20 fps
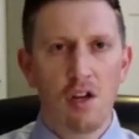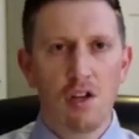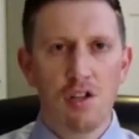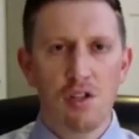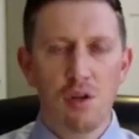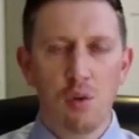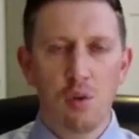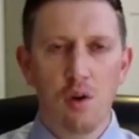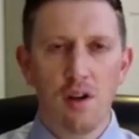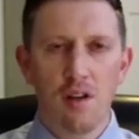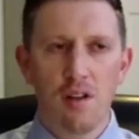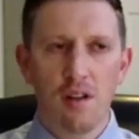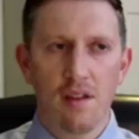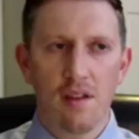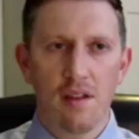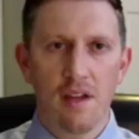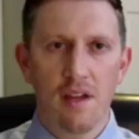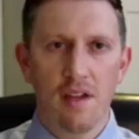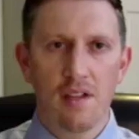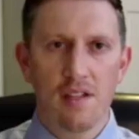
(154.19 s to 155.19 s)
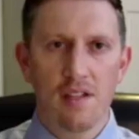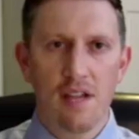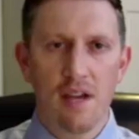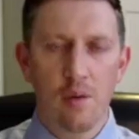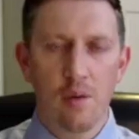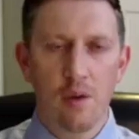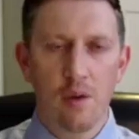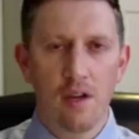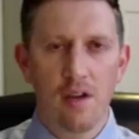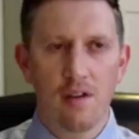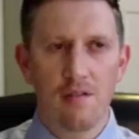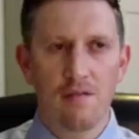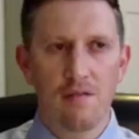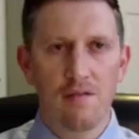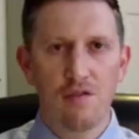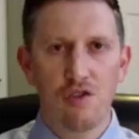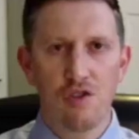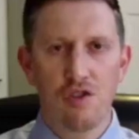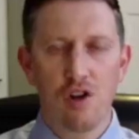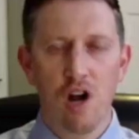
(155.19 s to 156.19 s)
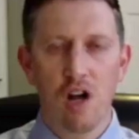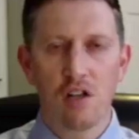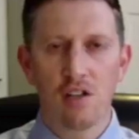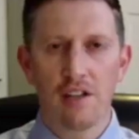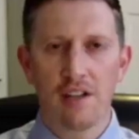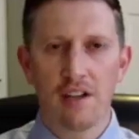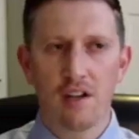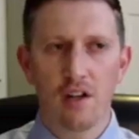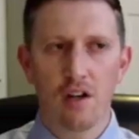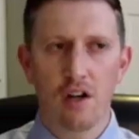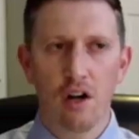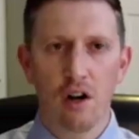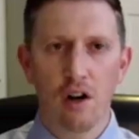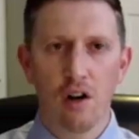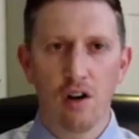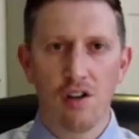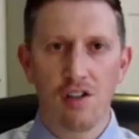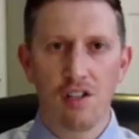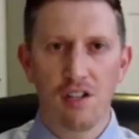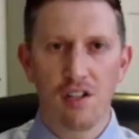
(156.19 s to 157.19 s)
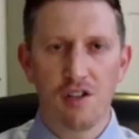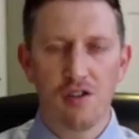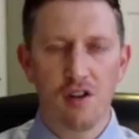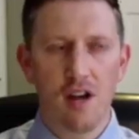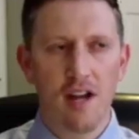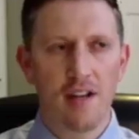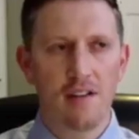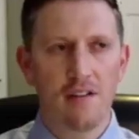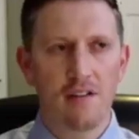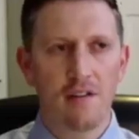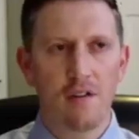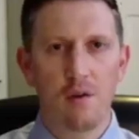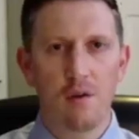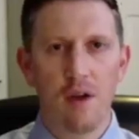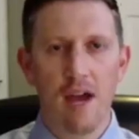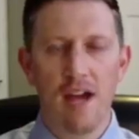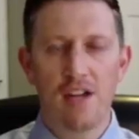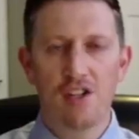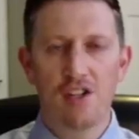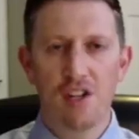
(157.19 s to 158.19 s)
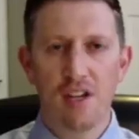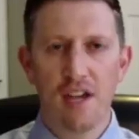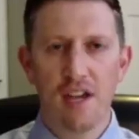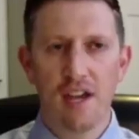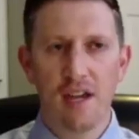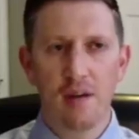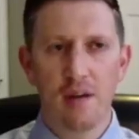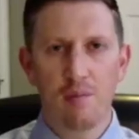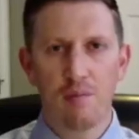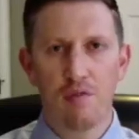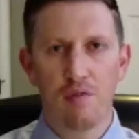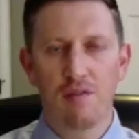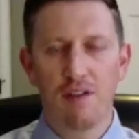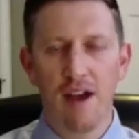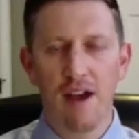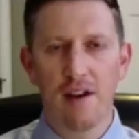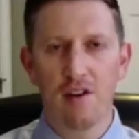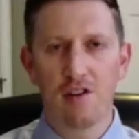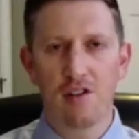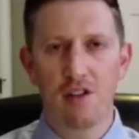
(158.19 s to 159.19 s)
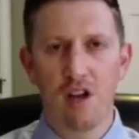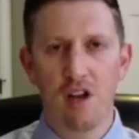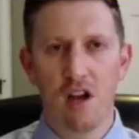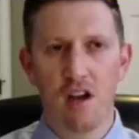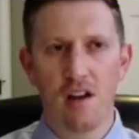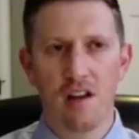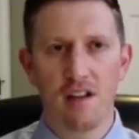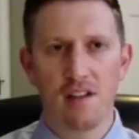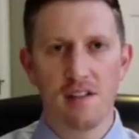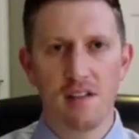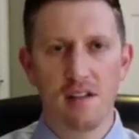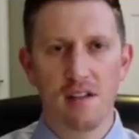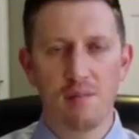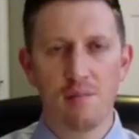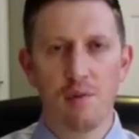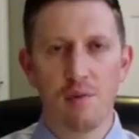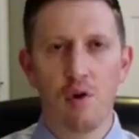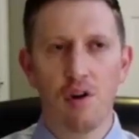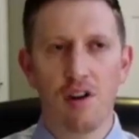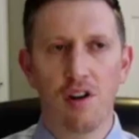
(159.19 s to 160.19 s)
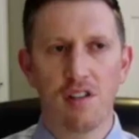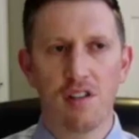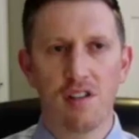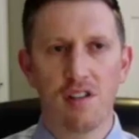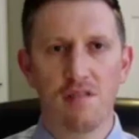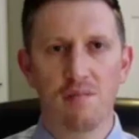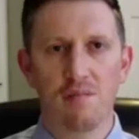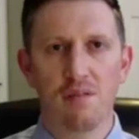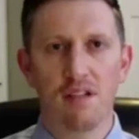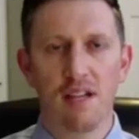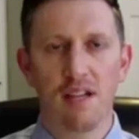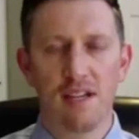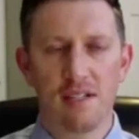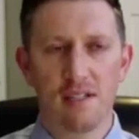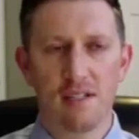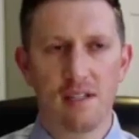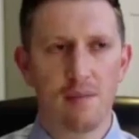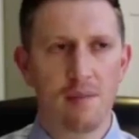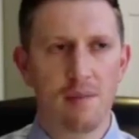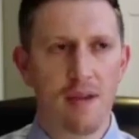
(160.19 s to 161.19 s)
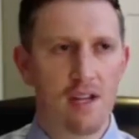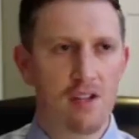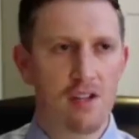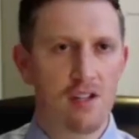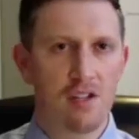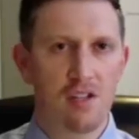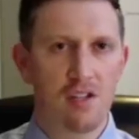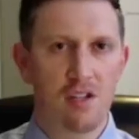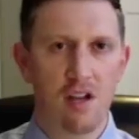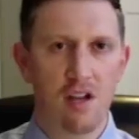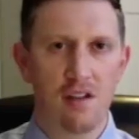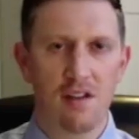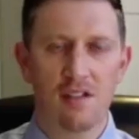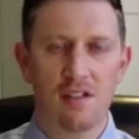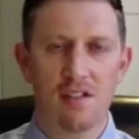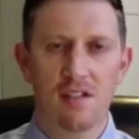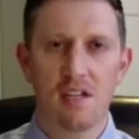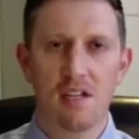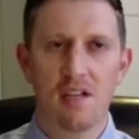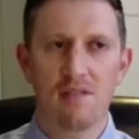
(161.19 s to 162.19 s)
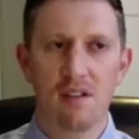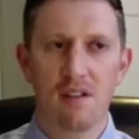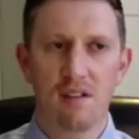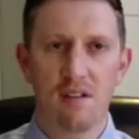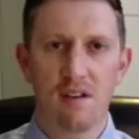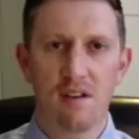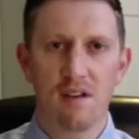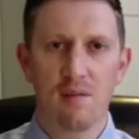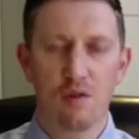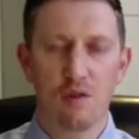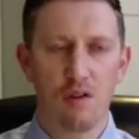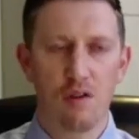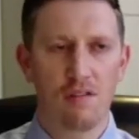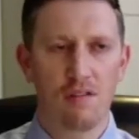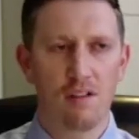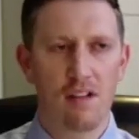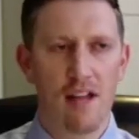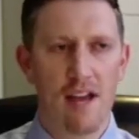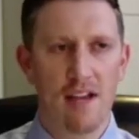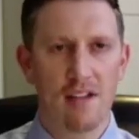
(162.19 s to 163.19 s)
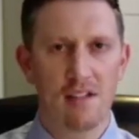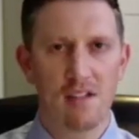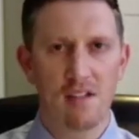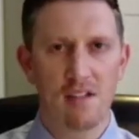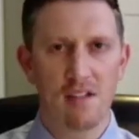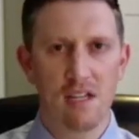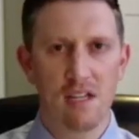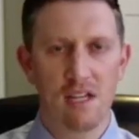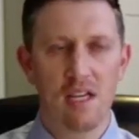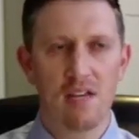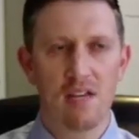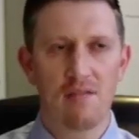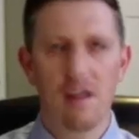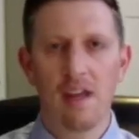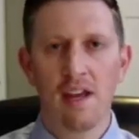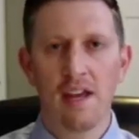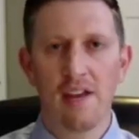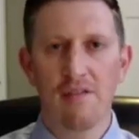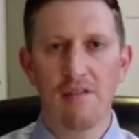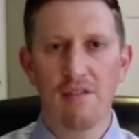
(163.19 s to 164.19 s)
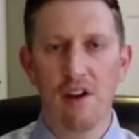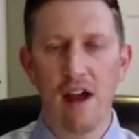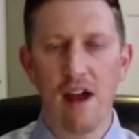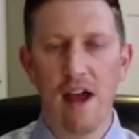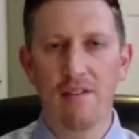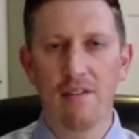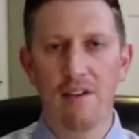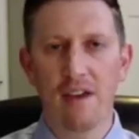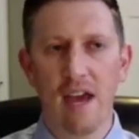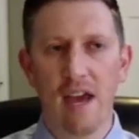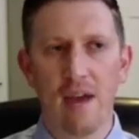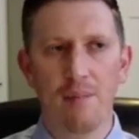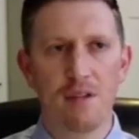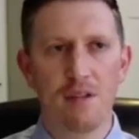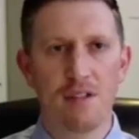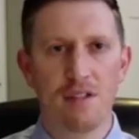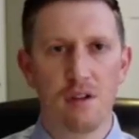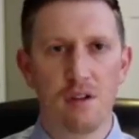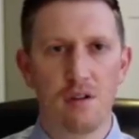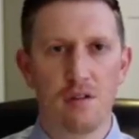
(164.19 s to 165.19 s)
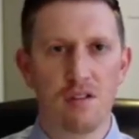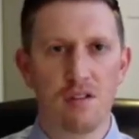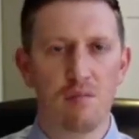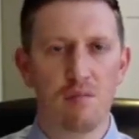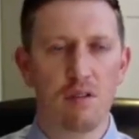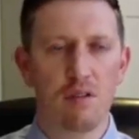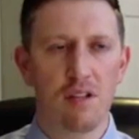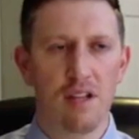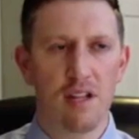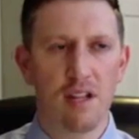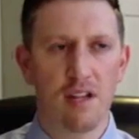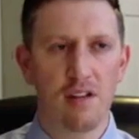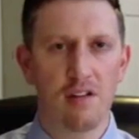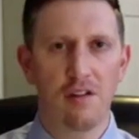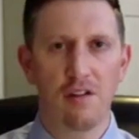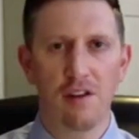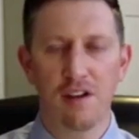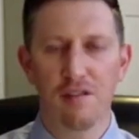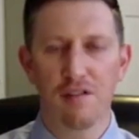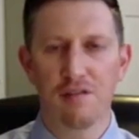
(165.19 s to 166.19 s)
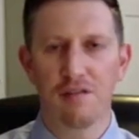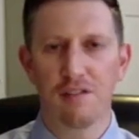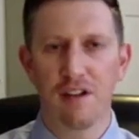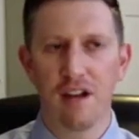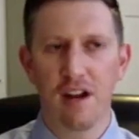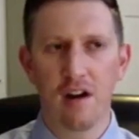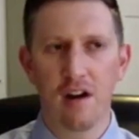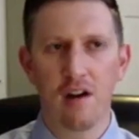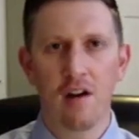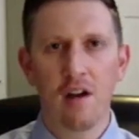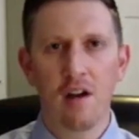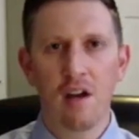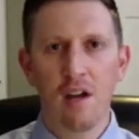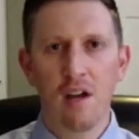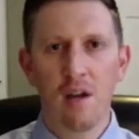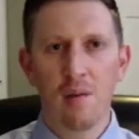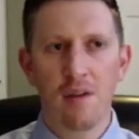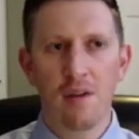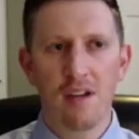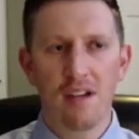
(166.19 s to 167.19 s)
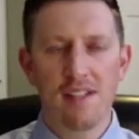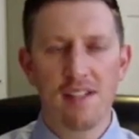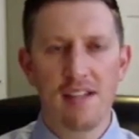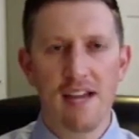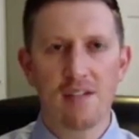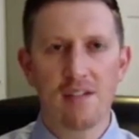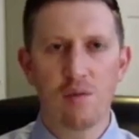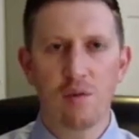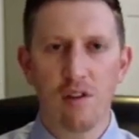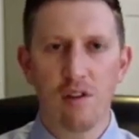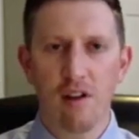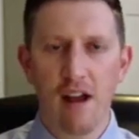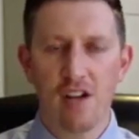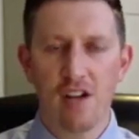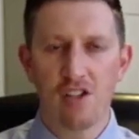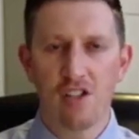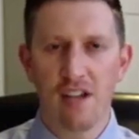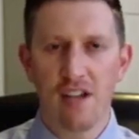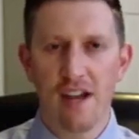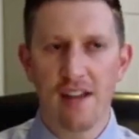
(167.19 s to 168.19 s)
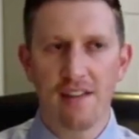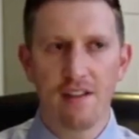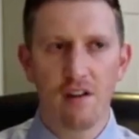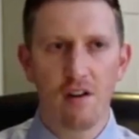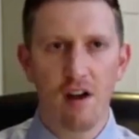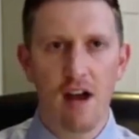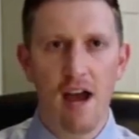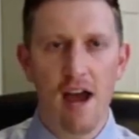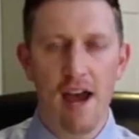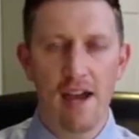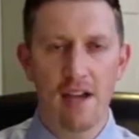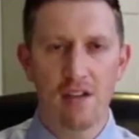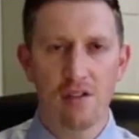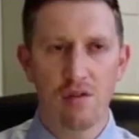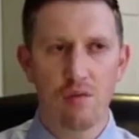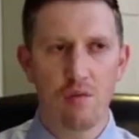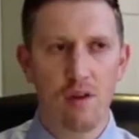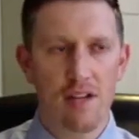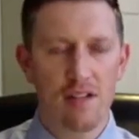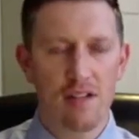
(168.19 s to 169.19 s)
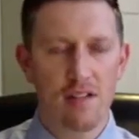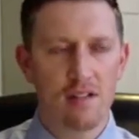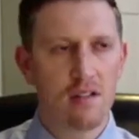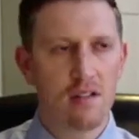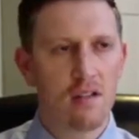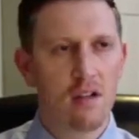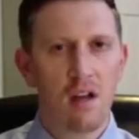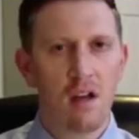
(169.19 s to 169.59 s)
So one of the things that we have strongly encouraged and tried to educate providers on is the importance of placing patients on this D V T prophylaxis, even if they're having episodes of bleeding during a flare, because that's when they're actually at their highest risk.